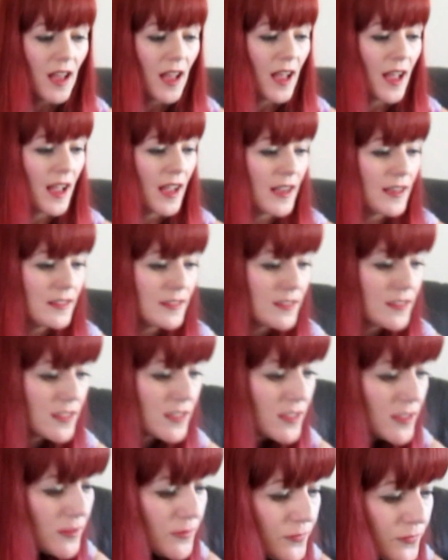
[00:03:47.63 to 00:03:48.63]
And
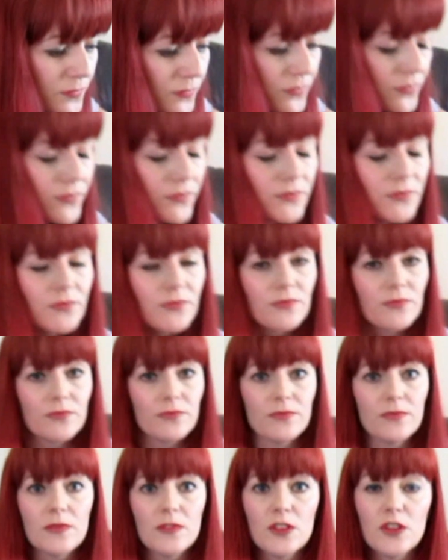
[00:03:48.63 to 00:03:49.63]

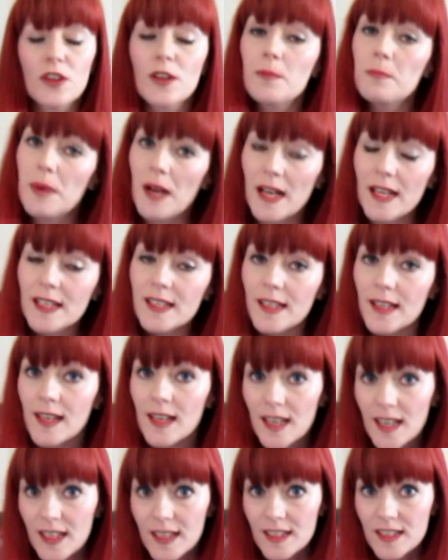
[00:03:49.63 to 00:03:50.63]
you can buy it at
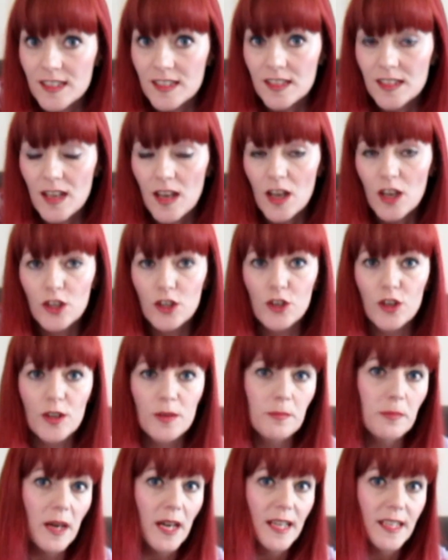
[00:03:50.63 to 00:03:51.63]
Clicks, you
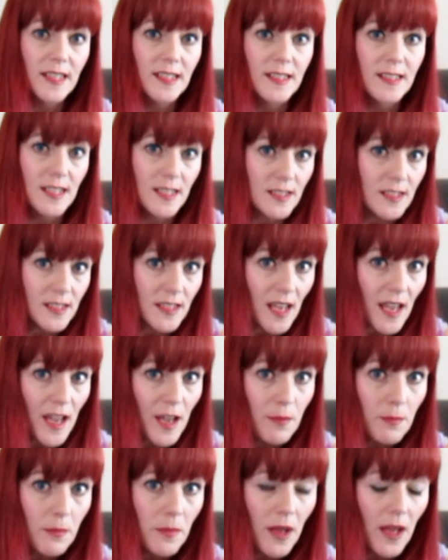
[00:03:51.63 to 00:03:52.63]
can buy it at
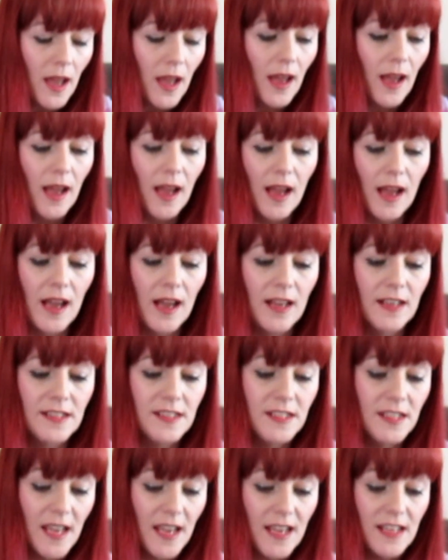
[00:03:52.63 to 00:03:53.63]
Discam,
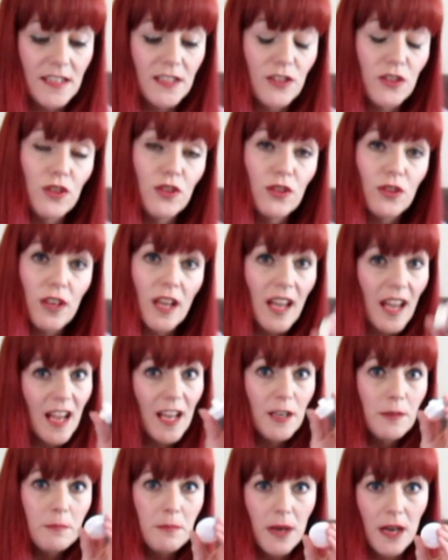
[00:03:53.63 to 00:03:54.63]
and yes, you
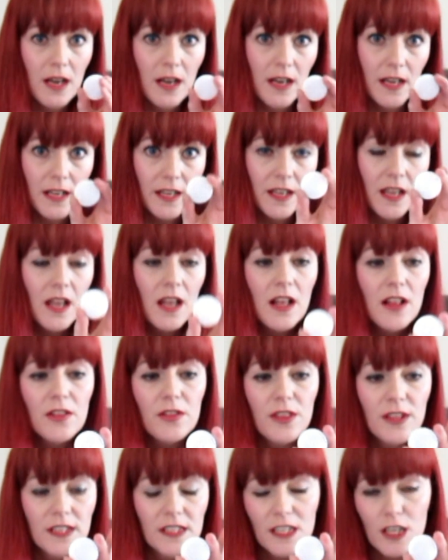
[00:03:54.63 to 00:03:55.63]
can buy
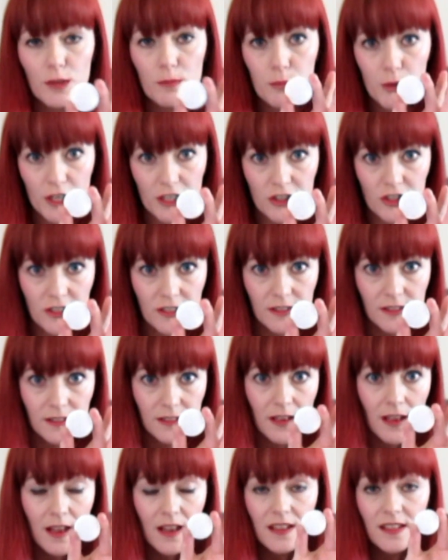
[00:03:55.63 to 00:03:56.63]
the little brushes
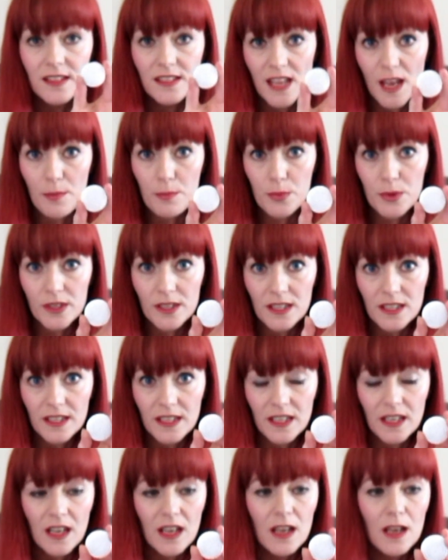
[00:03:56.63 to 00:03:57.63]

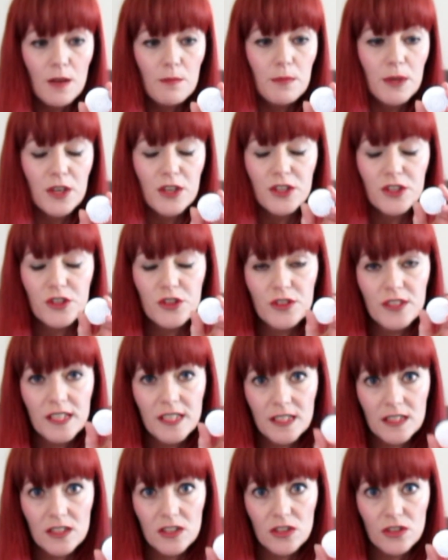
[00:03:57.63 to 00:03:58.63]
separately because you
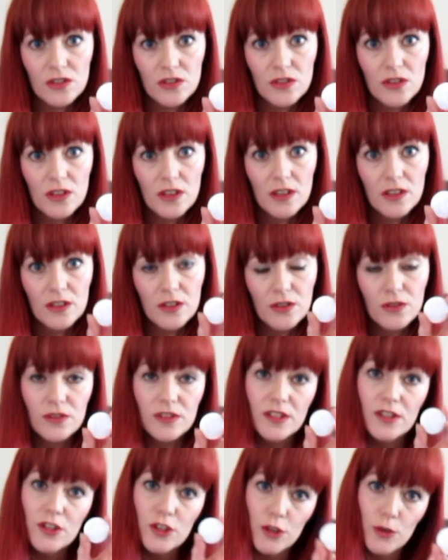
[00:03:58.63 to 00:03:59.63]
need to use
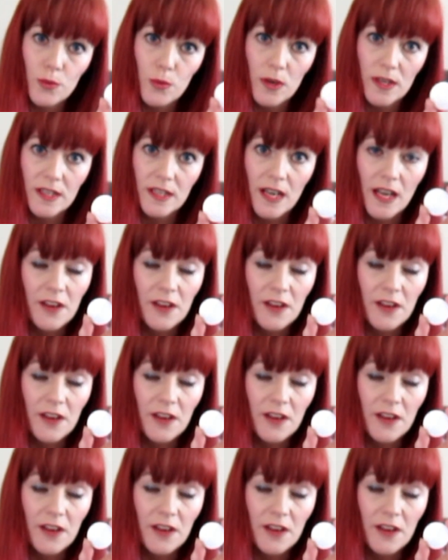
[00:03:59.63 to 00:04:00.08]
a new one